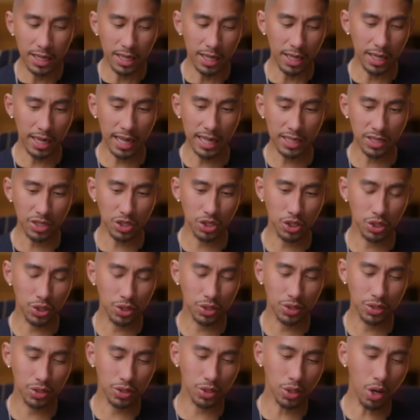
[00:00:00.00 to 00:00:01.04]

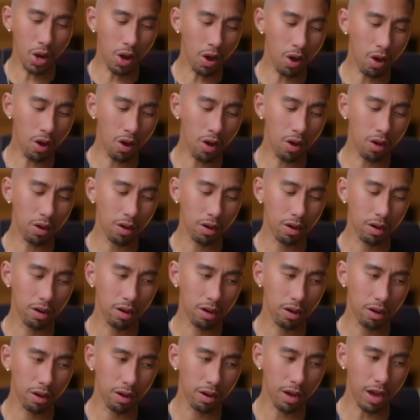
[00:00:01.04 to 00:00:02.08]
Let's
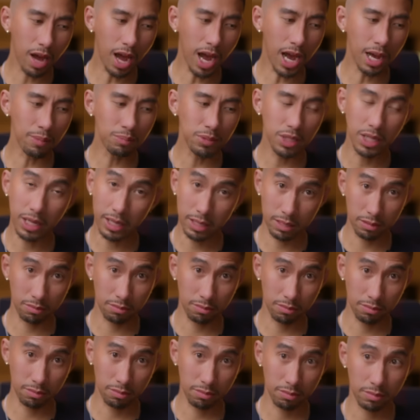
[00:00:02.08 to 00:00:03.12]
talk. I'm done.
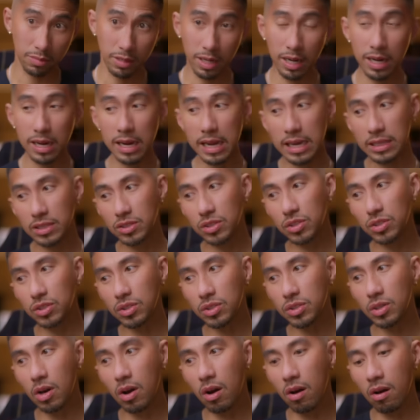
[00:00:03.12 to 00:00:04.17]
Let's
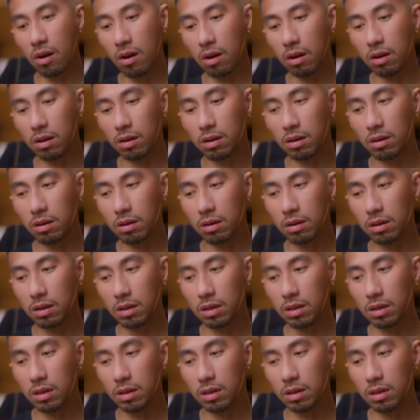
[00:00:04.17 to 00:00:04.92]
talk.